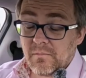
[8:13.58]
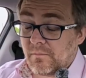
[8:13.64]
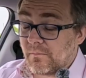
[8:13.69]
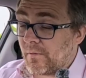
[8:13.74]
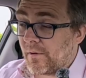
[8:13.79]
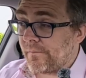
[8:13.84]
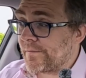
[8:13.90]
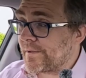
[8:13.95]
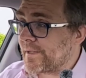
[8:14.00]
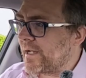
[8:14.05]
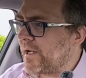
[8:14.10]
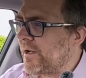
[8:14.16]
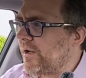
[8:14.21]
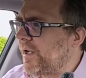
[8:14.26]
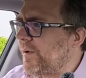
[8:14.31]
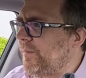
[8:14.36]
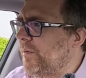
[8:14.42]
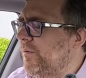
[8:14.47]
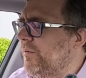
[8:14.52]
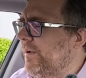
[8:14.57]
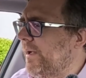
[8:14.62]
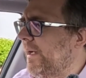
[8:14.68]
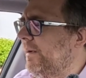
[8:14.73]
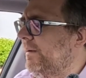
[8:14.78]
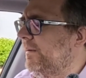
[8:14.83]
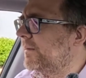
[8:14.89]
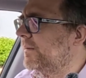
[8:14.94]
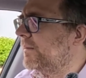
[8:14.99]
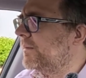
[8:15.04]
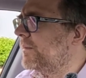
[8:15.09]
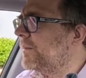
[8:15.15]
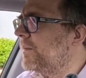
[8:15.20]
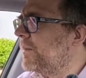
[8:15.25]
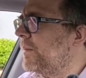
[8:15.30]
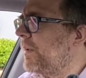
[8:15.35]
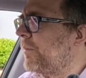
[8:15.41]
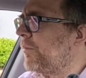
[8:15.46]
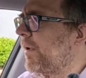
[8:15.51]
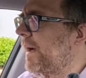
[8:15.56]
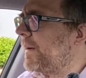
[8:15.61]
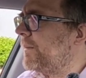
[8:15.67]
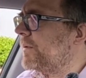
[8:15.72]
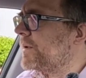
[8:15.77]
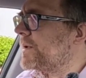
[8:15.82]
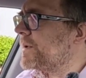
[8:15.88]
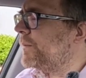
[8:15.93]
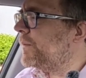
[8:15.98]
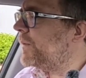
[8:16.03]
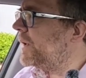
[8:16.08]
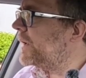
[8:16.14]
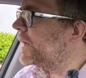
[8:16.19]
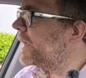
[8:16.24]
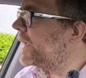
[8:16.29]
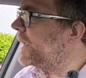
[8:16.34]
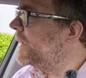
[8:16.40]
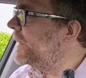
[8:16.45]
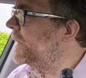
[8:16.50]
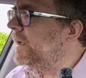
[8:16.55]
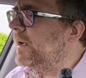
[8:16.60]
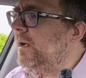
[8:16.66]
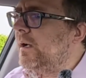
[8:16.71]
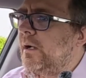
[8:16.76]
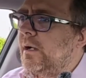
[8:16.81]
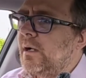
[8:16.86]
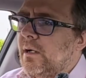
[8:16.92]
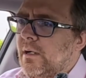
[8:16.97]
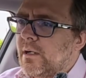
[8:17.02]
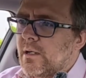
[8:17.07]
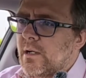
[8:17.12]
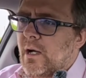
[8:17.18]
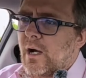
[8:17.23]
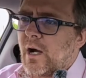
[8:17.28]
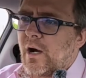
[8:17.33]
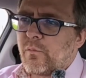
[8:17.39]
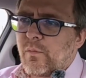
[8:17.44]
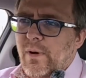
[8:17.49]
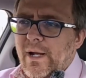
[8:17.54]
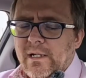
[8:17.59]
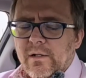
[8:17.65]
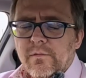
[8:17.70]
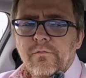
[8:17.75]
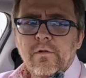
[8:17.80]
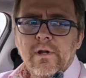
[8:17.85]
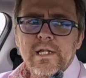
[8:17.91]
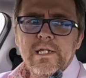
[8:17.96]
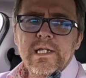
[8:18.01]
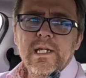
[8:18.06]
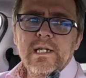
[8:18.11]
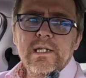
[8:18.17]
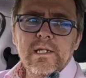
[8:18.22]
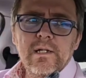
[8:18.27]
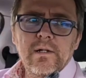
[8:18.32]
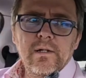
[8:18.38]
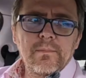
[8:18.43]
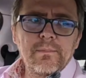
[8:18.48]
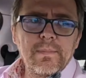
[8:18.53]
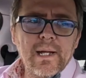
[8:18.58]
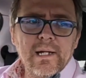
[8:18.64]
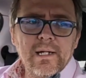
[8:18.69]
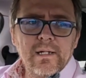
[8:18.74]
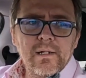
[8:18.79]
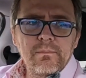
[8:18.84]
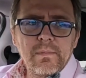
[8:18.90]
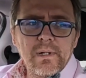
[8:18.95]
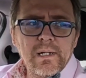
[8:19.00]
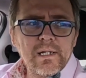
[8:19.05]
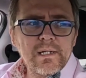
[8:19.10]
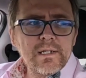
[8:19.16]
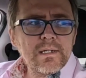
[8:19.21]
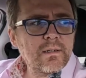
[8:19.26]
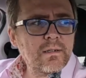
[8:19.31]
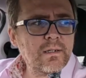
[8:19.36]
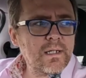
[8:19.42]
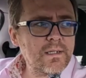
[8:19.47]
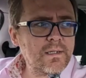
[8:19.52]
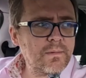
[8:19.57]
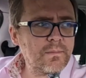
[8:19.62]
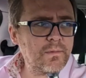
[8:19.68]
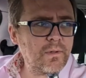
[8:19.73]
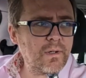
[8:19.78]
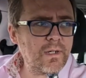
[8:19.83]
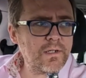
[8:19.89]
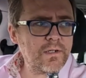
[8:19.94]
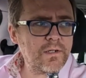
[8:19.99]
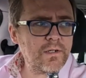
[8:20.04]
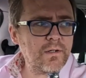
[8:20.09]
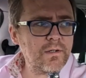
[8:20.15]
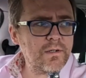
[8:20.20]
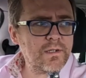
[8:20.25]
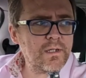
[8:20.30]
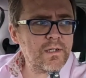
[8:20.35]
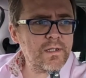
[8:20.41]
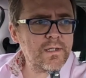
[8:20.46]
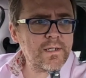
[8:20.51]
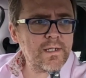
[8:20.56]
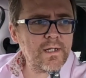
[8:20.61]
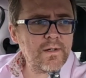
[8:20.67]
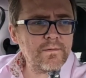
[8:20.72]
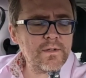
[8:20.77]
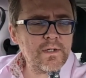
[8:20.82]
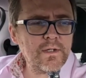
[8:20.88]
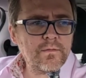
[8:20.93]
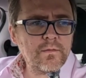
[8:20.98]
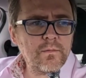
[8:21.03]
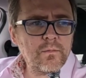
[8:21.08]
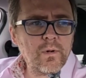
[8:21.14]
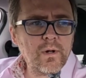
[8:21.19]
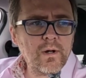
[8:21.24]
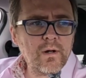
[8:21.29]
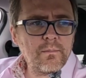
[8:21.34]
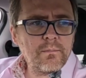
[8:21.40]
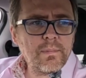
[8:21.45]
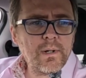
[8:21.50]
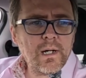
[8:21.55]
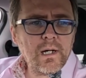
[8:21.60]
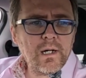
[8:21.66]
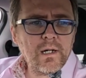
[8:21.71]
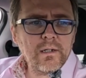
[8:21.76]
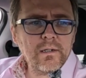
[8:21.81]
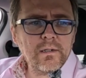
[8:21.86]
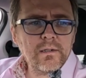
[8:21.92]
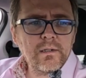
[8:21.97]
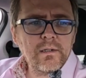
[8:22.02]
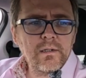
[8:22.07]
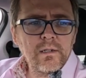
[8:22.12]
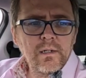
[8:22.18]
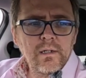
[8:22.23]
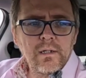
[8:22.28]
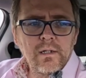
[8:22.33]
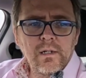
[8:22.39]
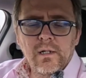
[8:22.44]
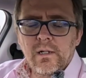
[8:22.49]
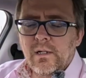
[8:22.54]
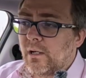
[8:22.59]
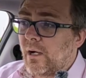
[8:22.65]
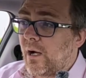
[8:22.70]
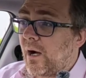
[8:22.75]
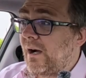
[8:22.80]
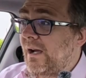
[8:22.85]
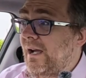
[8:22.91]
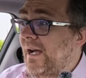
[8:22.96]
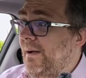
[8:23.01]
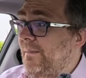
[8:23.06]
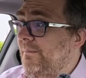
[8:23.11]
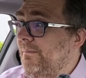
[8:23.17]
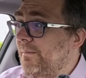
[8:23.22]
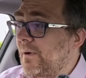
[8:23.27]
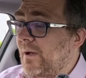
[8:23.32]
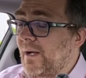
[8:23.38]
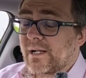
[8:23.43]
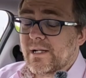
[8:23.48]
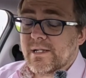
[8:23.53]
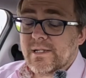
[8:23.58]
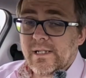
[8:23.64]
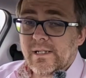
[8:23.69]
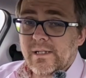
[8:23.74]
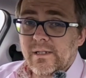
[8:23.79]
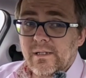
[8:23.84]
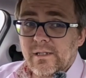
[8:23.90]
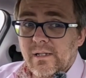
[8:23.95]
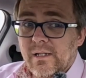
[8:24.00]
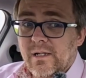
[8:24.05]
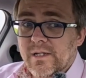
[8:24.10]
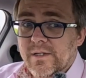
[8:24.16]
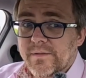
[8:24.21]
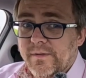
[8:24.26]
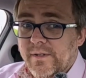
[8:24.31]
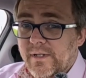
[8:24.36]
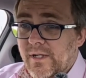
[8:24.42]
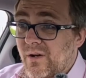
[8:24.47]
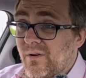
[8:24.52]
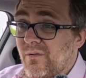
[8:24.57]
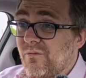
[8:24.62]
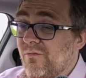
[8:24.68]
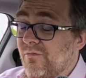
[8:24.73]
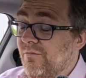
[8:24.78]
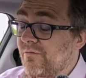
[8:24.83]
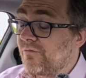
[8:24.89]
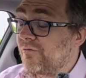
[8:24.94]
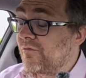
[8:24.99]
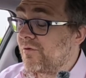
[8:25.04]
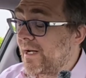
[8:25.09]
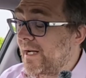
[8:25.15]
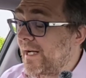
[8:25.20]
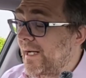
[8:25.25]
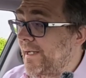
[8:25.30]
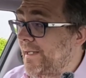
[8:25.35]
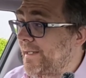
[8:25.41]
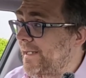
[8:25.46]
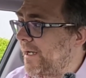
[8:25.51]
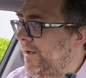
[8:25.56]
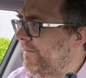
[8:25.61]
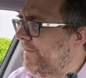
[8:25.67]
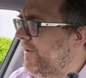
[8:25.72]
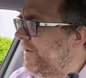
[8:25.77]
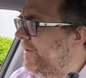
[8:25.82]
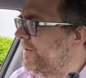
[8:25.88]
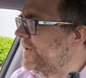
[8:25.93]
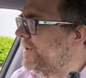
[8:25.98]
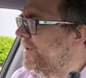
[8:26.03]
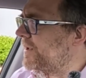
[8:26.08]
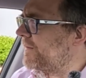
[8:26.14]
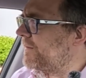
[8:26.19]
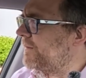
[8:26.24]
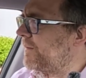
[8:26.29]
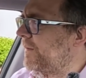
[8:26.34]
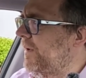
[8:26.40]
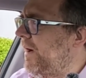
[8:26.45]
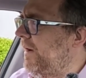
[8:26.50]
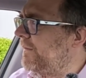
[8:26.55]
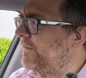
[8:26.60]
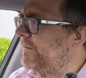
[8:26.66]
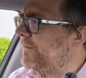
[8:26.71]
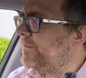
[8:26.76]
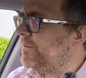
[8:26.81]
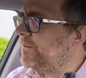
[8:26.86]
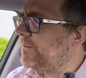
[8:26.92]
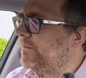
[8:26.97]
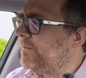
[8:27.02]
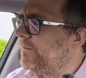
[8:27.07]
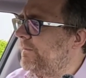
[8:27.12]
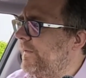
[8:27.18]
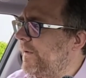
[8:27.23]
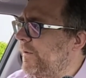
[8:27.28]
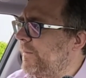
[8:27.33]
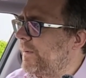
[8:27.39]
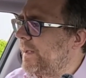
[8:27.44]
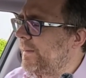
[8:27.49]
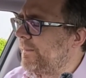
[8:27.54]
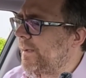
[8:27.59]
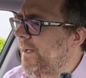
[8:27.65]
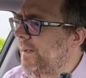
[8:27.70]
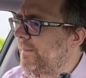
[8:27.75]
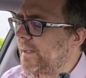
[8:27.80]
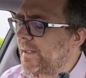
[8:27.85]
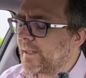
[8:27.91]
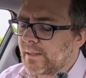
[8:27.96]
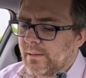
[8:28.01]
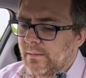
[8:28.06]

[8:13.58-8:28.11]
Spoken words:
Obviously early morning, my brain wasn't working. I've whacked the 360 on the back of the Mini, so I get some nice shots of the services from where I'm parked. I am, like I said in the last video, really self-conscious of filming in public.